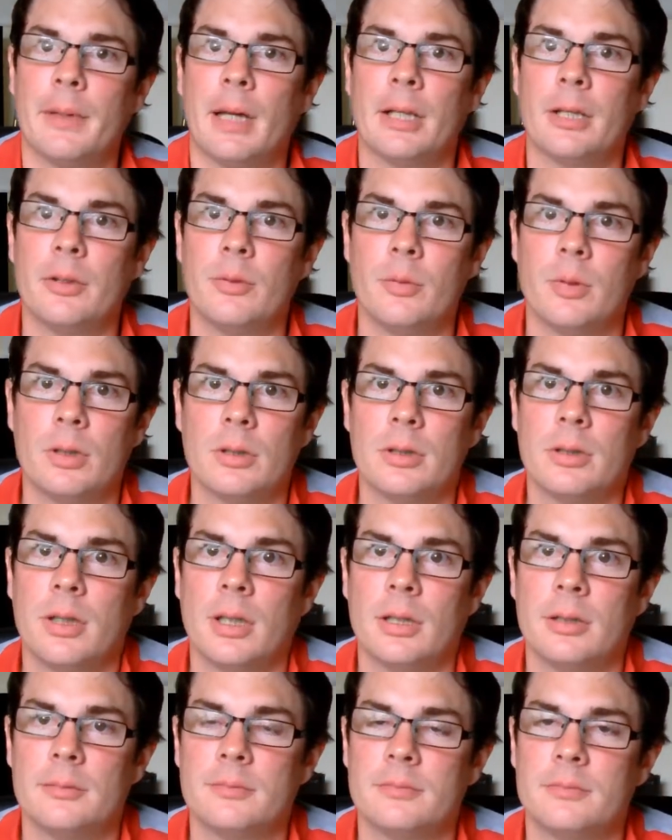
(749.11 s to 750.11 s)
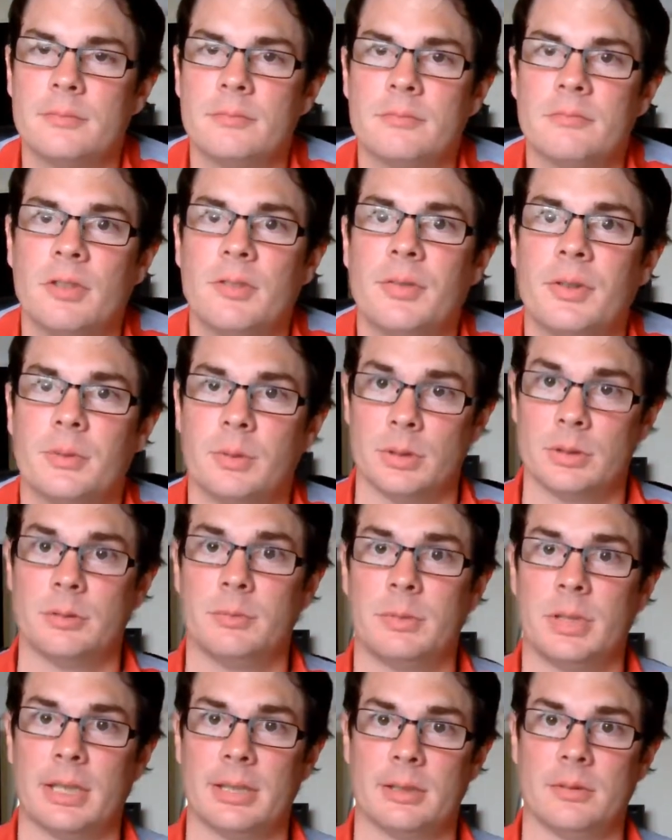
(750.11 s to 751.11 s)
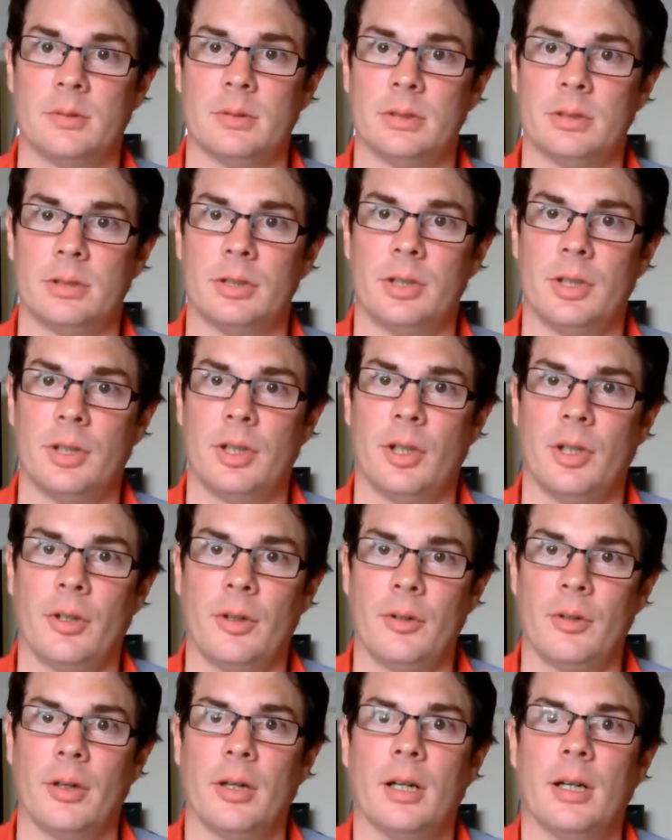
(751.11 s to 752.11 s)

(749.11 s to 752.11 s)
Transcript: I knew roughly what subjects I wanted to do.